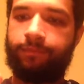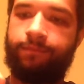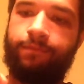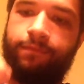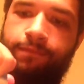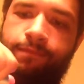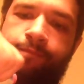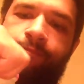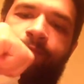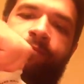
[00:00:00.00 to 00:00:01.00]

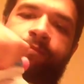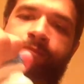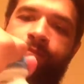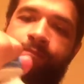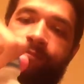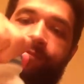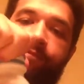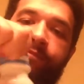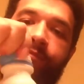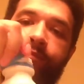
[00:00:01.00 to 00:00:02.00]

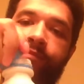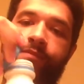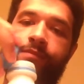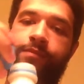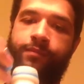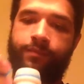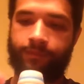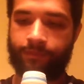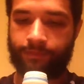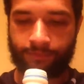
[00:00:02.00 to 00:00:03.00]

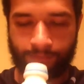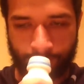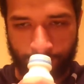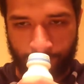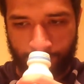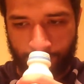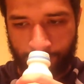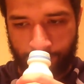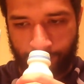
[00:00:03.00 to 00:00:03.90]
(no one is talking)